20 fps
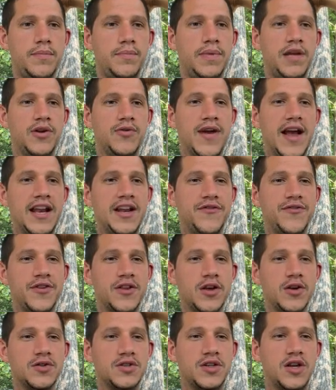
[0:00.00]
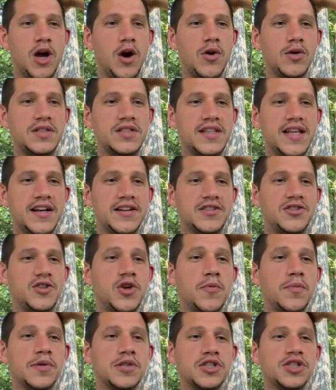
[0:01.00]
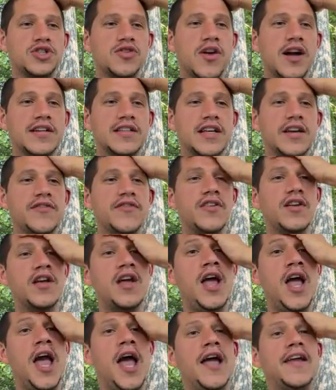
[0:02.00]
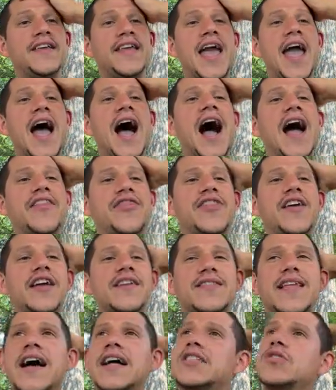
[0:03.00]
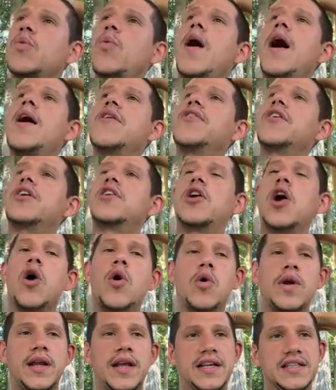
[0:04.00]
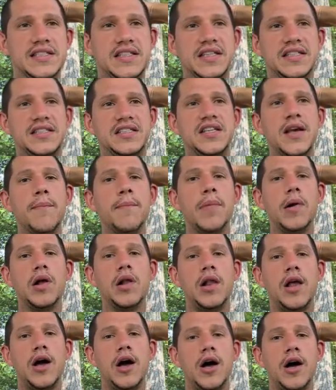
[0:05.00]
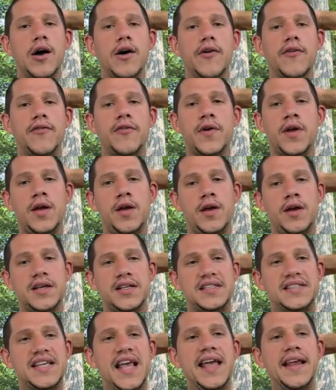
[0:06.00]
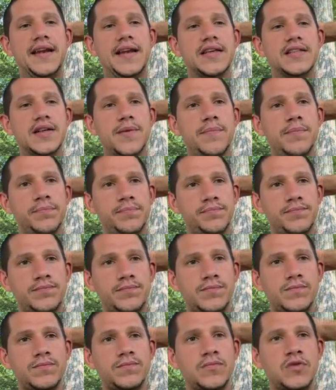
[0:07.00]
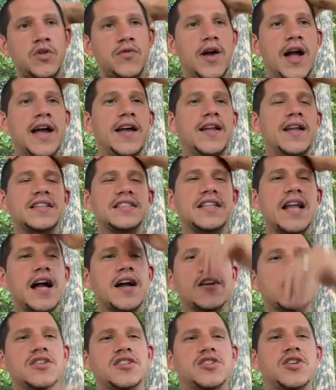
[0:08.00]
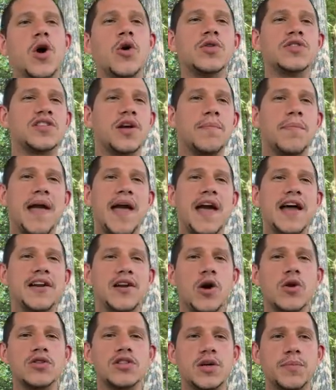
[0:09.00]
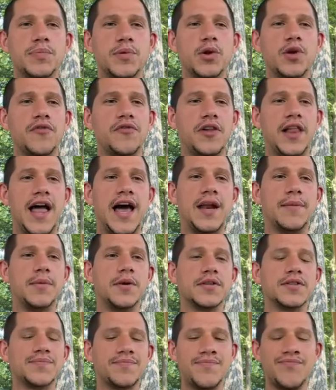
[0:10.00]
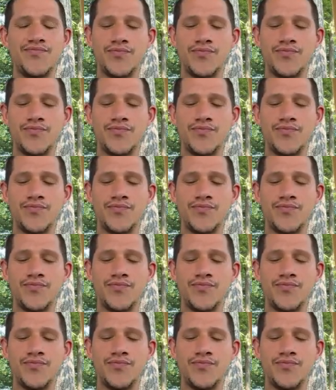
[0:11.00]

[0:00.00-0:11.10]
Be ready for those goats. They are super destructive. Yeah, I think that's why the goat is the symbol of Satanism, right? It's not because goats are bad, goats are beautiful animals,